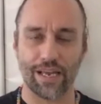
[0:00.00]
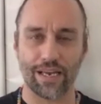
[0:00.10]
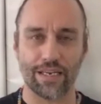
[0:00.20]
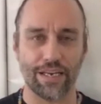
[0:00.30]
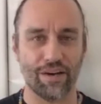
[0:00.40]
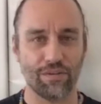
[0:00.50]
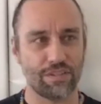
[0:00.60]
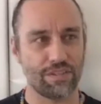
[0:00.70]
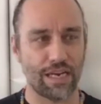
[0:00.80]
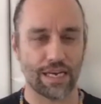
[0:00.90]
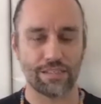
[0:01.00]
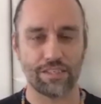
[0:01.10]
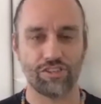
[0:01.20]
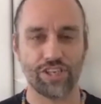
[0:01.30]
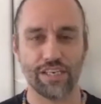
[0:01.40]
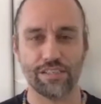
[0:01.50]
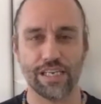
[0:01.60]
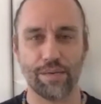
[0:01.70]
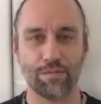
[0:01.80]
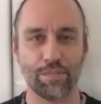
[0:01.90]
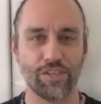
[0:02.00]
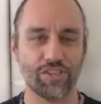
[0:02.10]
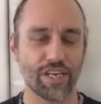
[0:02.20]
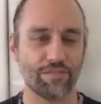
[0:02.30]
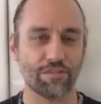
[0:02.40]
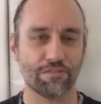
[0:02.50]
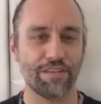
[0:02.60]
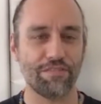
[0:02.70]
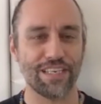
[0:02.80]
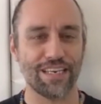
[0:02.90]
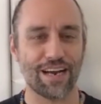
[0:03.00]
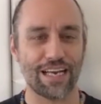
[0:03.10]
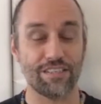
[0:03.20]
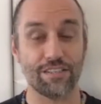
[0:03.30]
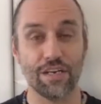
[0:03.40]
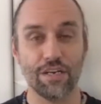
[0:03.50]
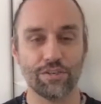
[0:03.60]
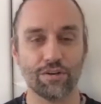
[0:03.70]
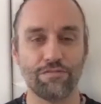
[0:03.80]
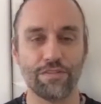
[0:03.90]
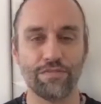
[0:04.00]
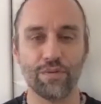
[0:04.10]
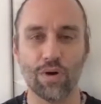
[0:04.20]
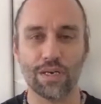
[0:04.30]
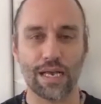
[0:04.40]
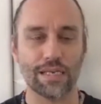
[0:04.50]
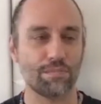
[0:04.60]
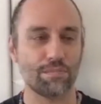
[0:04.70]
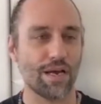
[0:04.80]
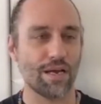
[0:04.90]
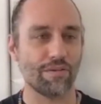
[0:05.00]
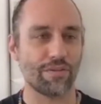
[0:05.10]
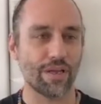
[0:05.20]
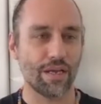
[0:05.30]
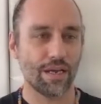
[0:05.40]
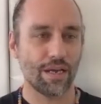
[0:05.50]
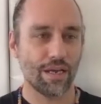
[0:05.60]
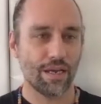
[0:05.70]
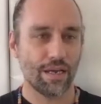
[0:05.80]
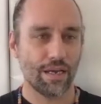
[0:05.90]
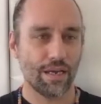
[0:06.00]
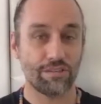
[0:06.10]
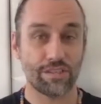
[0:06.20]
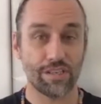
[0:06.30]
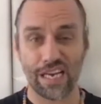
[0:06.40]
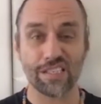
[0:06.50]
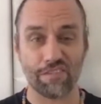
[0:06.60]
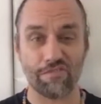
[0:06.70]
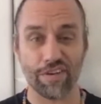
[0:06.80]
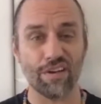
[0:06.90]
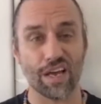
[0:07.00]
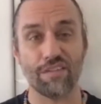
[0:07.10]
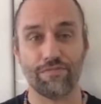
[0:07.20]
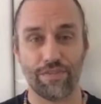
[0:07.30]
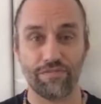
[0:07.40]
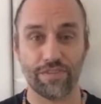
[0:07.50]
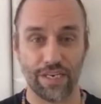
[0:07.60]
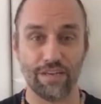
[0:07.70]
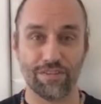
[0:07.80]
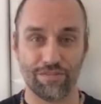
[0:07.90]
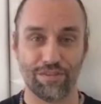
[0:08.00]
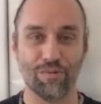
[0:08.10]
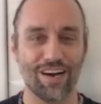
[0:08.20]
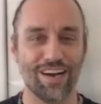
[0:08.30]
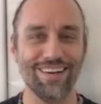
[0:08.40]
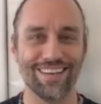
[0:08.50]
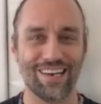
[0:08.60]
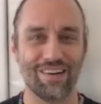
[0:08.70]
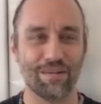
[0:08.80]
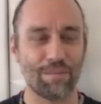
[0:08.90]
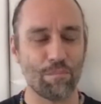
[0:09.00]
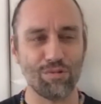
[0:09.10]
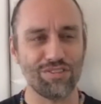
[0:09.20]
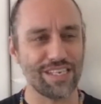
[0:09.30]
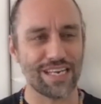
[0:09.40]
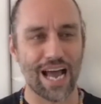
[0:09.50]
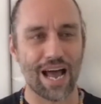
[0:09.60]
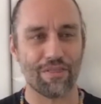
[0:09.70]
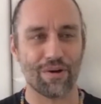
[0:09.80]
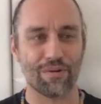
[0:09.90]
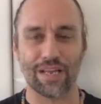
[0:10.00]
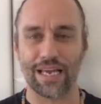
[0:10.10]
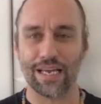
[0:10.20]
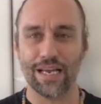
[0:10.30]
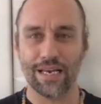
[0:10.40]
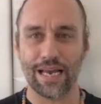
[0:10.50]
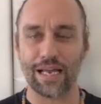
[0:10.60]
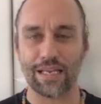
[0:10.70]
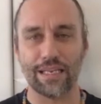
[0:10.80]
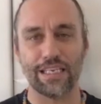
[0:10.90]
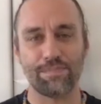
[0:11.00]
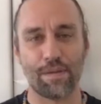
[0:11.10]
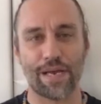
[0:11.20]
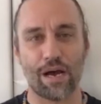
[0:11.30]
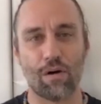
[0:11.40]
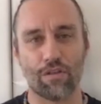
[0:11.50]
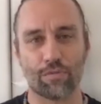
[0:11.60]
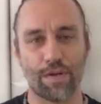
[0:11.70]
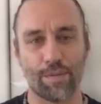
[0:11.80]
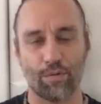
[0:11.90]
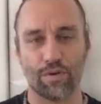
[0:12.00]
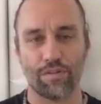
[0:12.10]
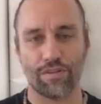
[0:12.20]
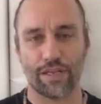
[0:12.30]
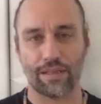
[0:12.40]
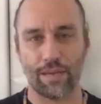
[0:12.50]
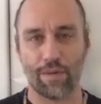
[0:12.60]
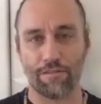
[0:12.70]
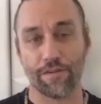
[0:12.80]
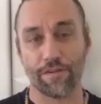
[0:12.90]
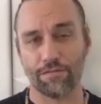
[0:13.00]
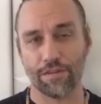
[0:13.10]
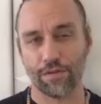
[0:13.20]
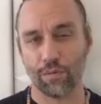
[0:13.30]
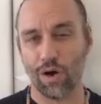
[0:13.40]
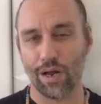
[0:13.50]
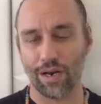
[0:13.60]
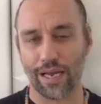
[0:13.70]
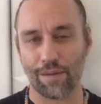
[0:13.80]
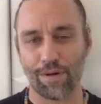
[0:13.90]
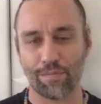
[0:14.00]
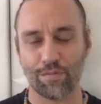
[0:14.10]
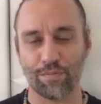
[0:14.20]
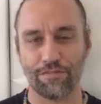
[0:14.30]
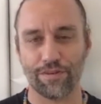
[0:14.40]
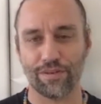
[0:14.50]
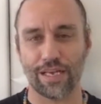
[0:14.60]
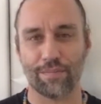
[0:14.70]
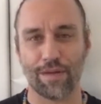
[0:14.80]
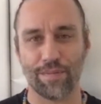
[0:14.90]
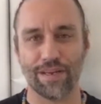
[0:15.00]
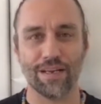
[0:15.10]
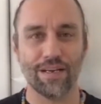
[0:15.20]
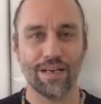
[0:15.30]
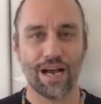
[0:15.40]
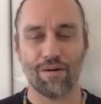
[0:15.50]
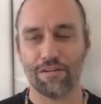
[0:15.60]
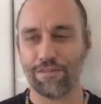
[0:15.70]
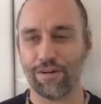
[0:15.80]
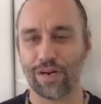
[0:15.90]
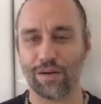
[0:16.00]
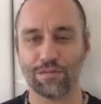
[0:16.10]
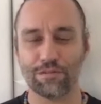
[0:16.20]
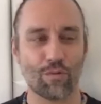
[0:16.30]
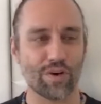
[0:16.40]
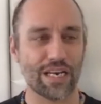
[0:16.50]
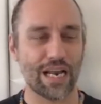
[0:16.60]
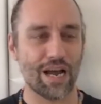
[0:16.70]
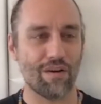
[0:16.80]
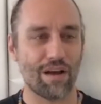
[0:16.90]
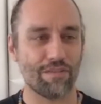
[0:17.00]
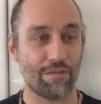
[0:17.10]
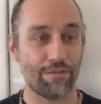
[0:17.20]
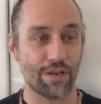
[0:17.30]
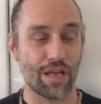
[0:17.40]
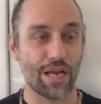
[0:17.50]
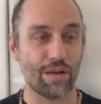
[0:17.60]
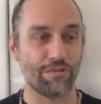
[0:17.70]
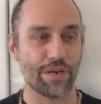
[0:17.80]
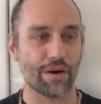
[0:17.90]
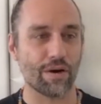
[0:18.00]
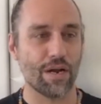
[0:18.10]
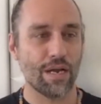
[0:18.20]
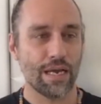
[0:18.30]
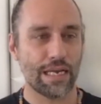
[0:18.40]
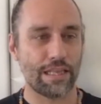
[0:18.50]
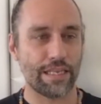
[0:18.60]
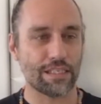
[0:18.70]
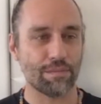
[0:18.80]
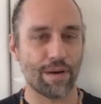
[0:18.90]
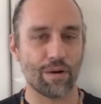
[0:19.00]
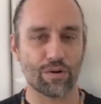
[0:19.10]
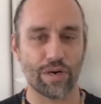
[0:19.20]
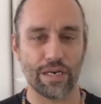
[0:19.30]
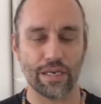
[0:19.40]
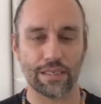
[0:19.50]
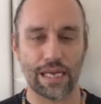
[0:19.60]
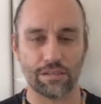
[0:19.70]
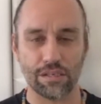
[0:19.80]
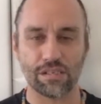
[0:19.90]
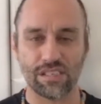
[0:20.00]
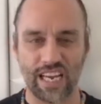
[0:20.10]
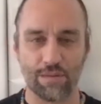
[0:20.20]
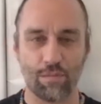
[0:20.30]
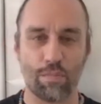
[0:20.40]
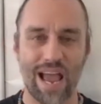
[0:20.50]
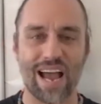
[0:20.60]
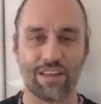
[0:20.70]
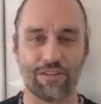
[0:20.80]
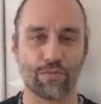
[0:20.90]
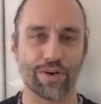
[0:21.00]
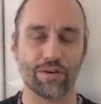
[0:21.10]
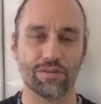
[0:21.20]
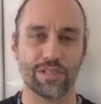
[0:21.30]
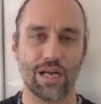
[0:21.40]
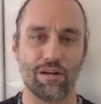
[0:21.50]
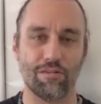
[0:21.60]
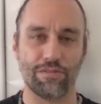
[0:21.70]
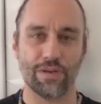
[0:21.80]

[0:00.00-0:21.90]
I guess I should change the name to BJJ After 50. I just turned 51 last month. And some days I feel like 50, 51, mostly not though, like not at least maybe how other people would think they might feel at 51. Like I probably feel like maybe how I felt when I was 40 now. I feel a lot healthier. And I think it's about creating that sustainable path for yourself.